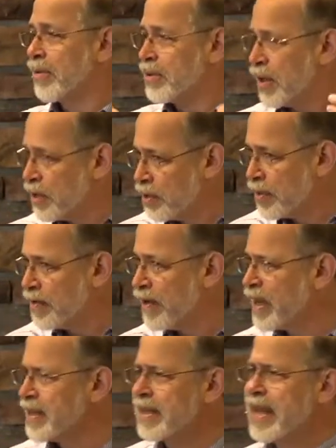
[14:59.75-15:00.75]
We start to
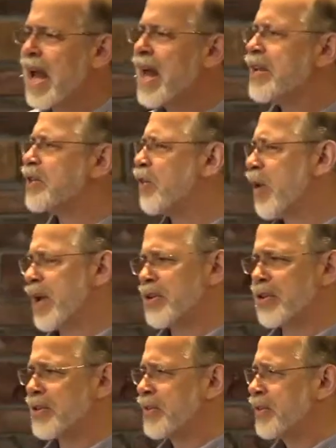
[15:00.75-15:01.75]
invest. And God is
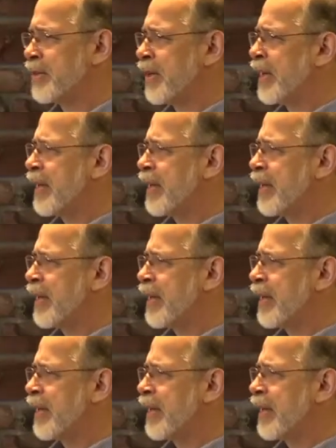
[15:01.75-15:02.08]
gracious